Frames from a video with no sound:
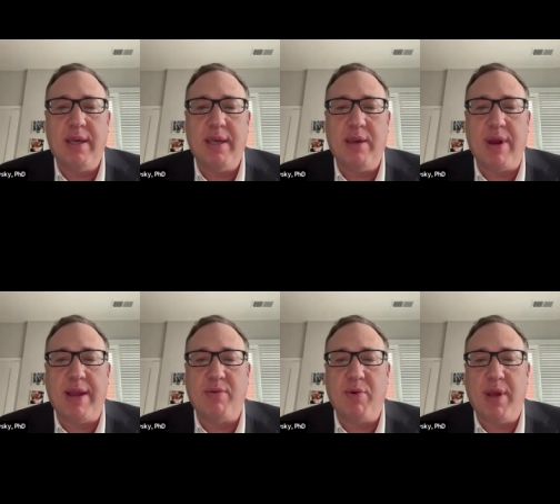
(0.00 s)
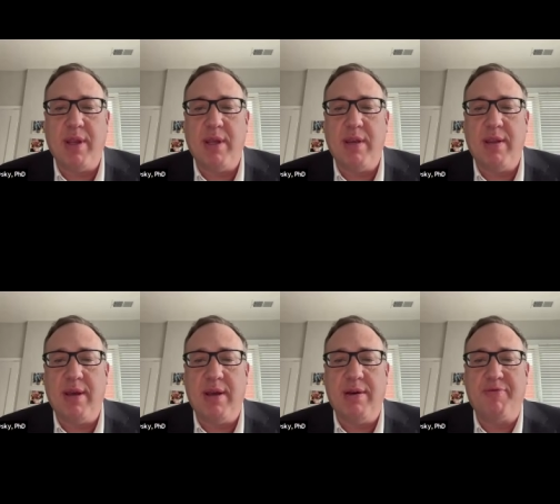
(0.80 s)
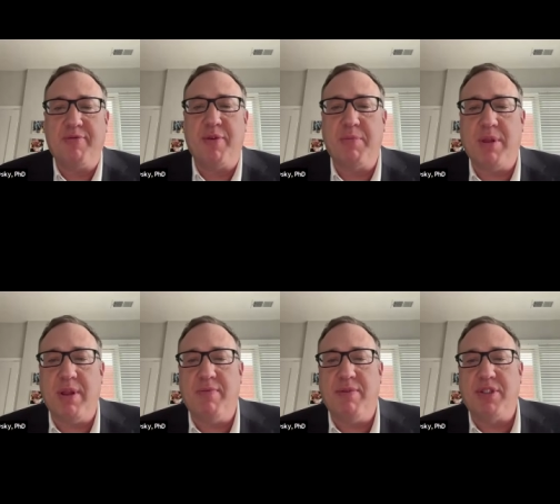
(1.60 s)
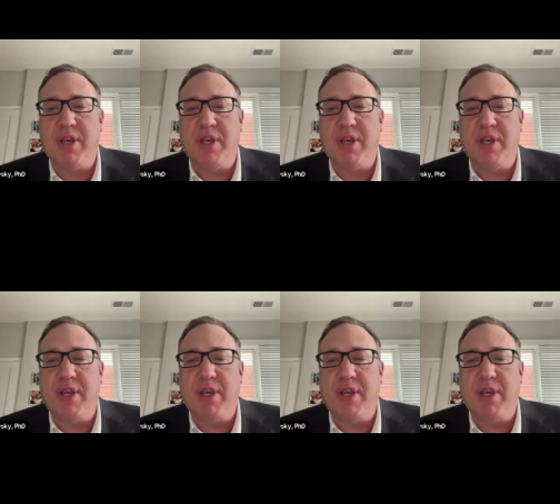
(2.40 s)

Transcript: He graduated from Cleveland